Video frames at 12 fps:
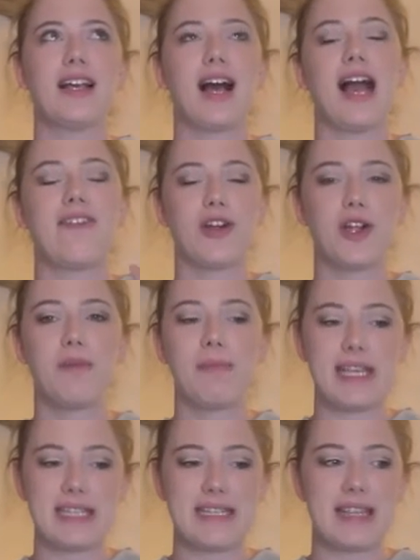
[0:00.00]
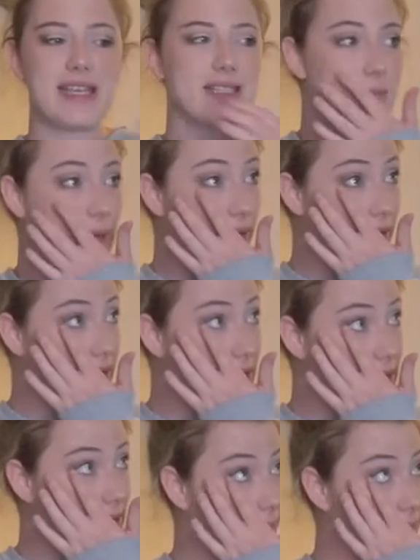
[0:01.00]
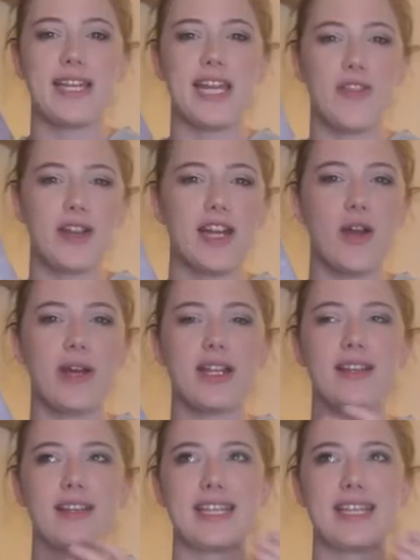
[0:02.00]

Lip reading: I've heard mixed things about it. And now that I know it